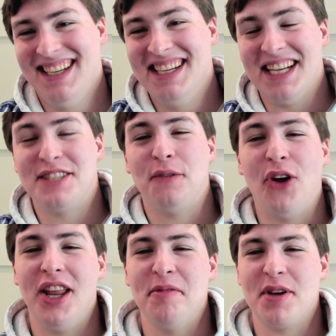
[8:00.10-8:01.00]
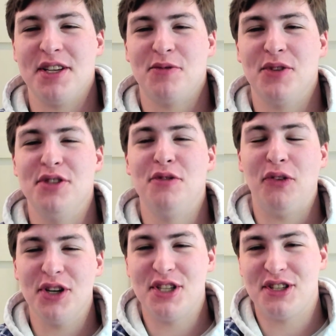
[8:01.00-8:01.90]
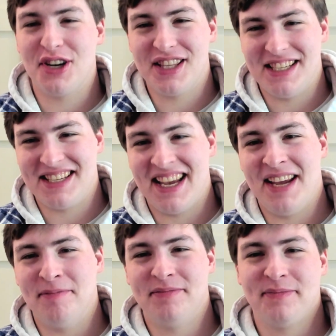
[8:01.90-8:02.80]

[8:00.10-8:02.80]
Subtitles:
it's funny because when you first start this game,